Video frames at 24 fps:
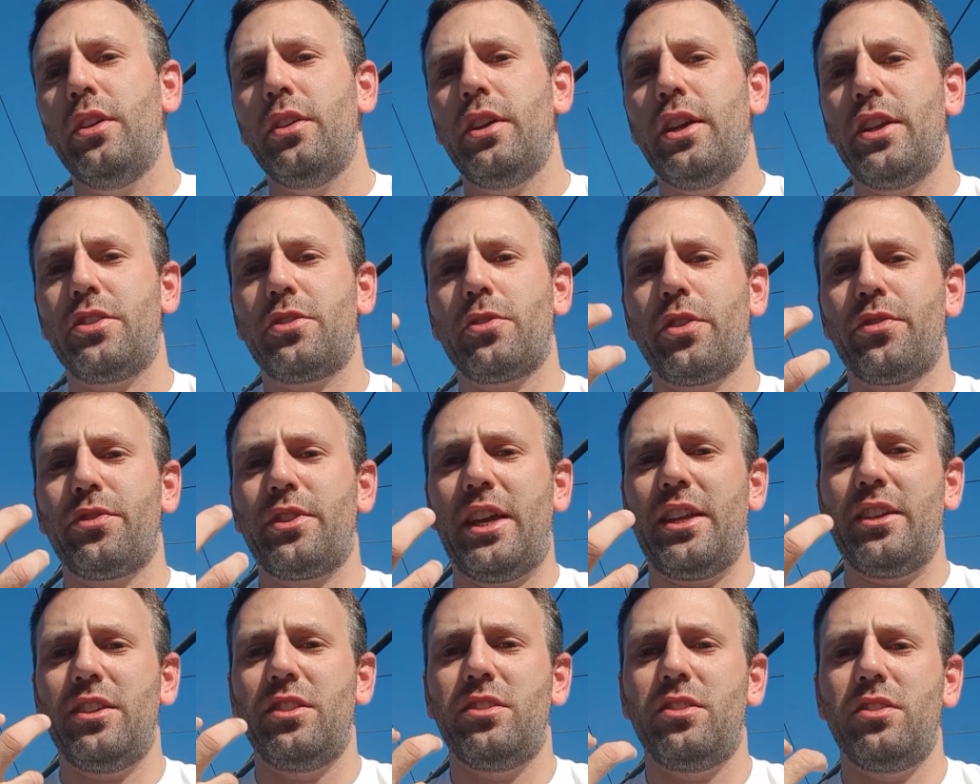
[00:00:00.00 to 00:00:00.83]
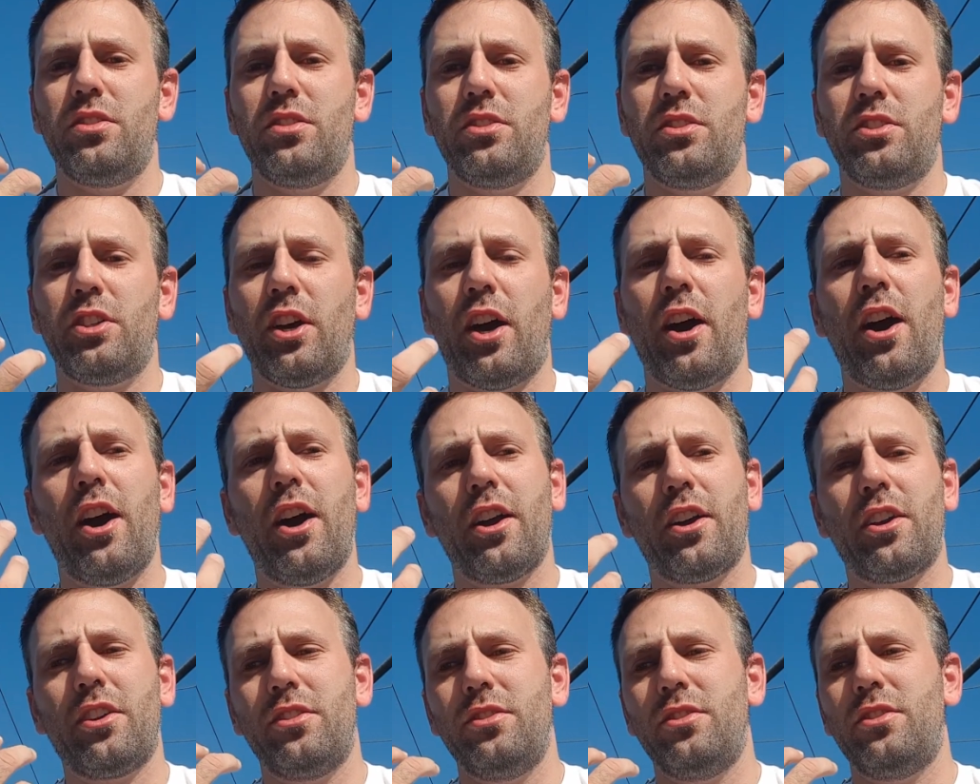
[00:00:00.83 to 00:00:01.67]
It's got that
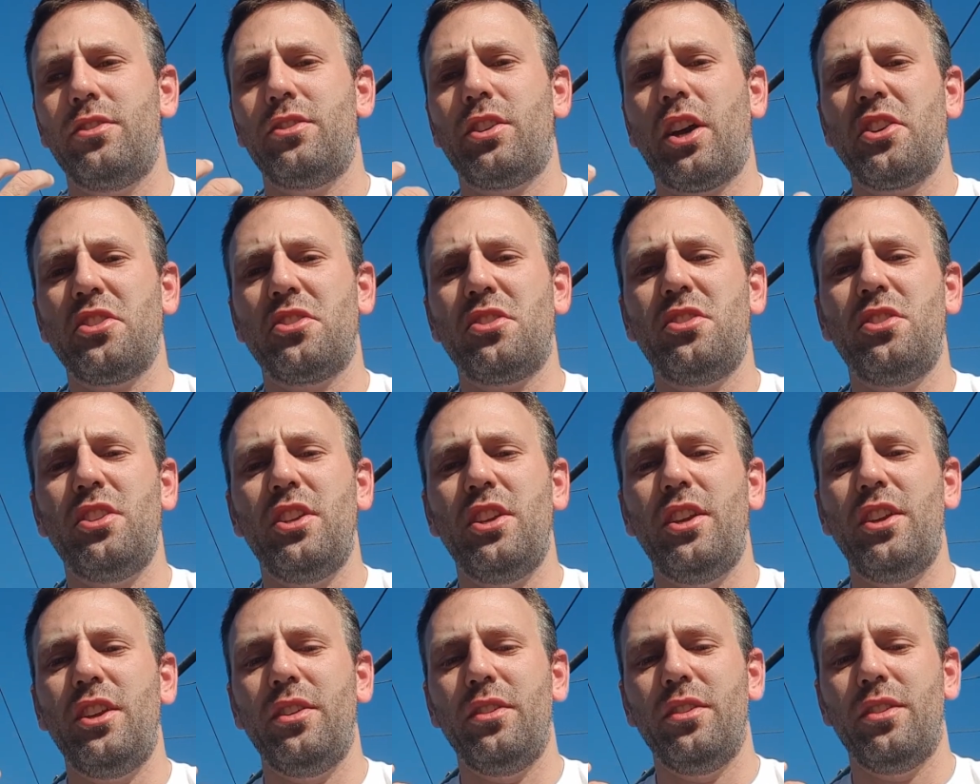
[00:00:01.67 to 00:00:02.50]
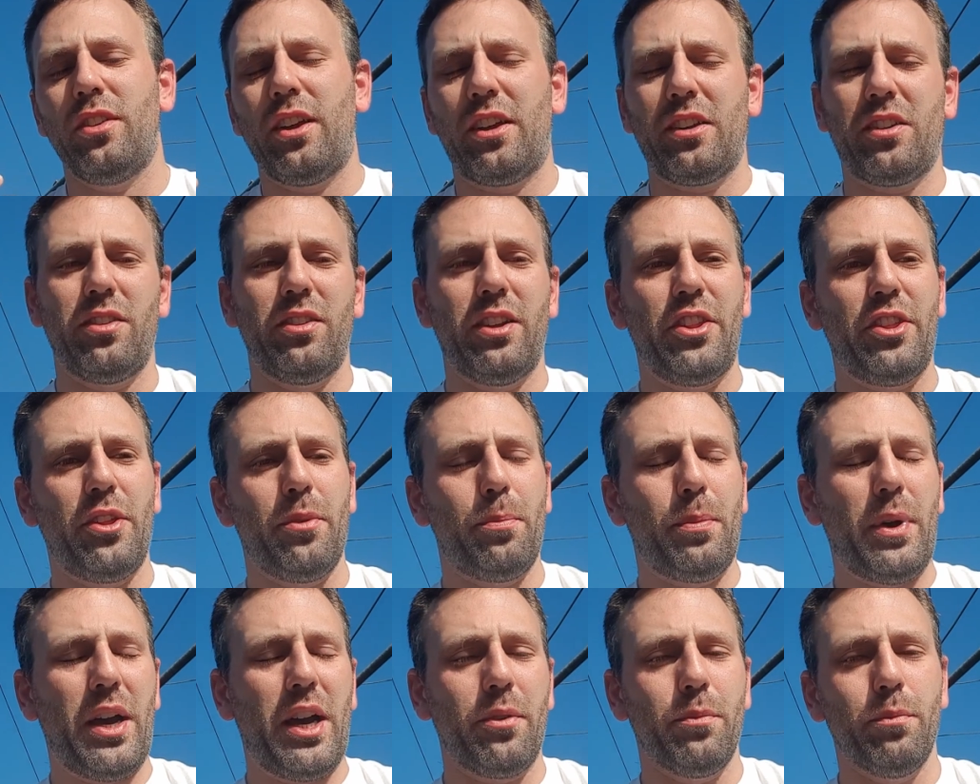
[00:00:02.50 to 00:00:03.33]
dark, dusty, like leather
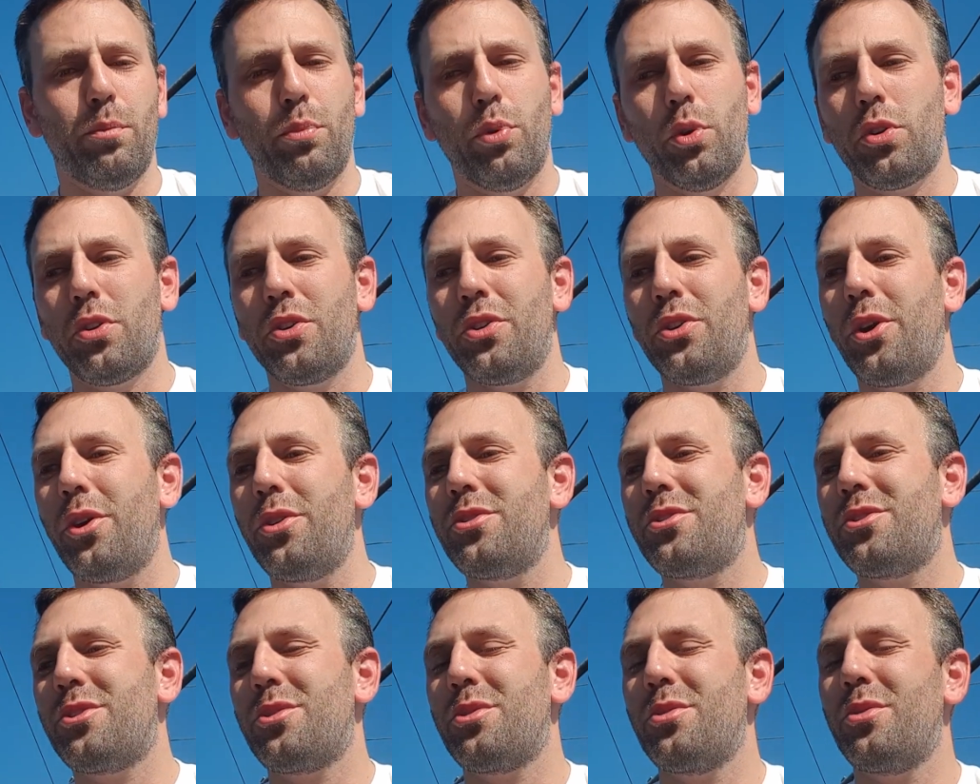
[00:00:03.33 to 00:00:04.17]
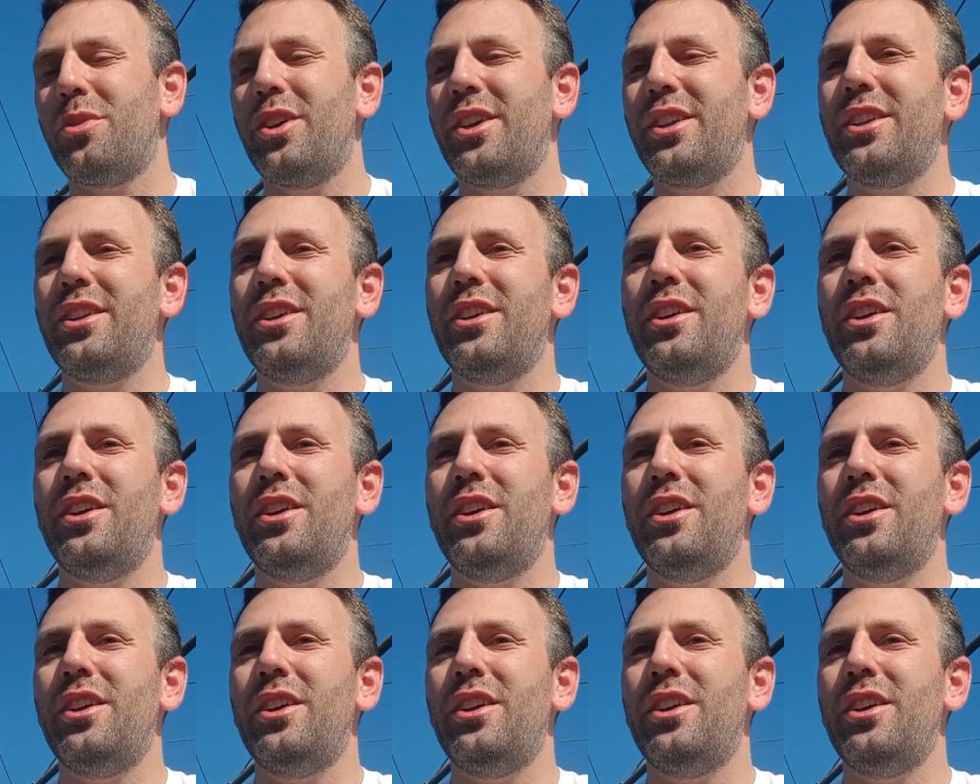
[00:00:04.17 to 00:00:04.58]
bound book note to it.